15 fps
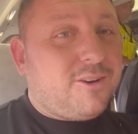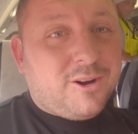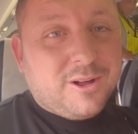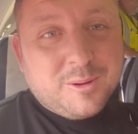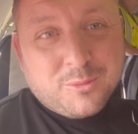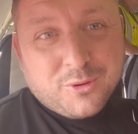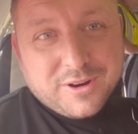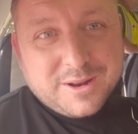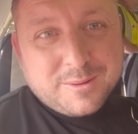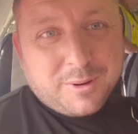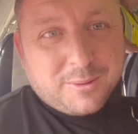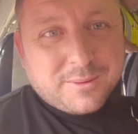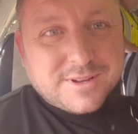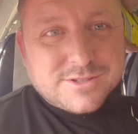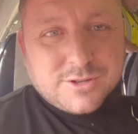um, all I'm worried
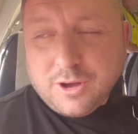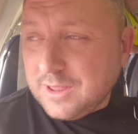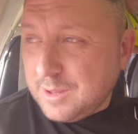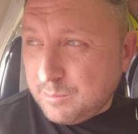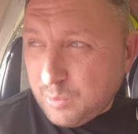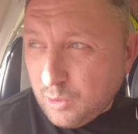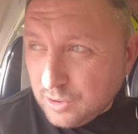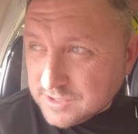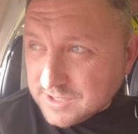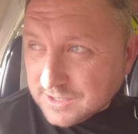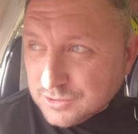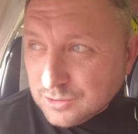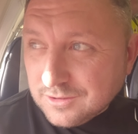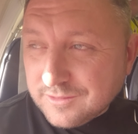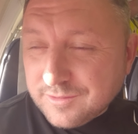about is all them butters
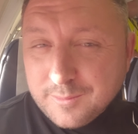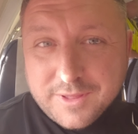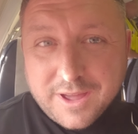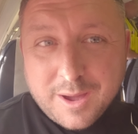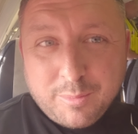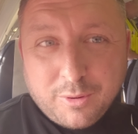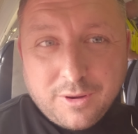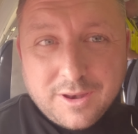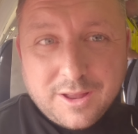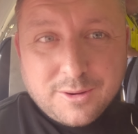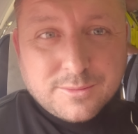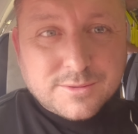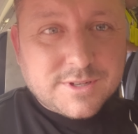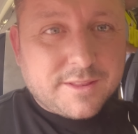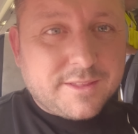I took from the airport
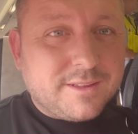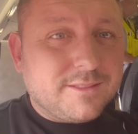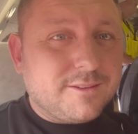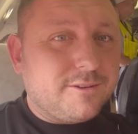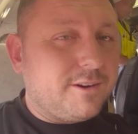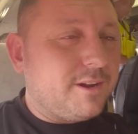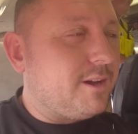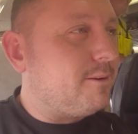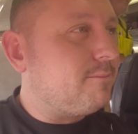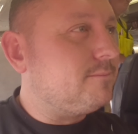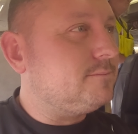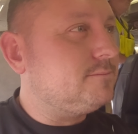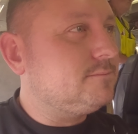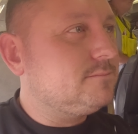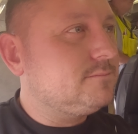lounge. I think they're uh,
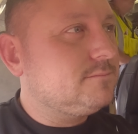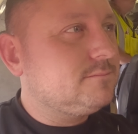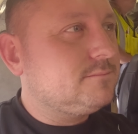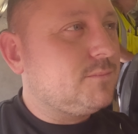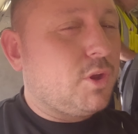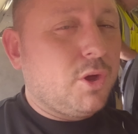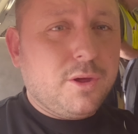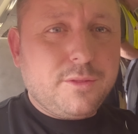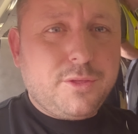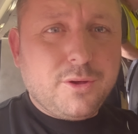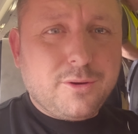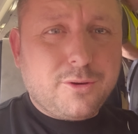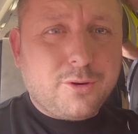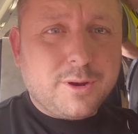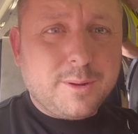
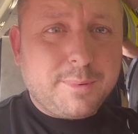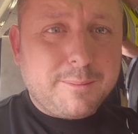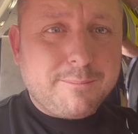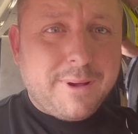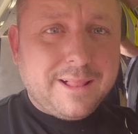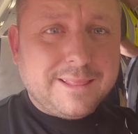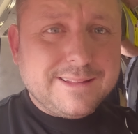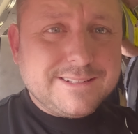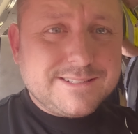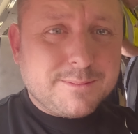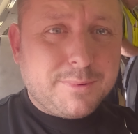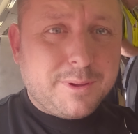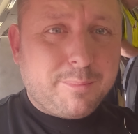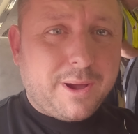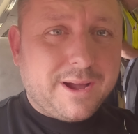they're going to be melted
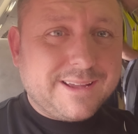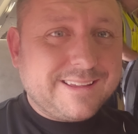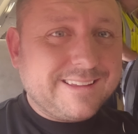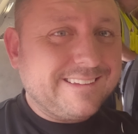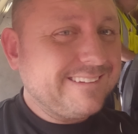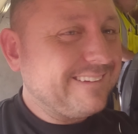in my bag.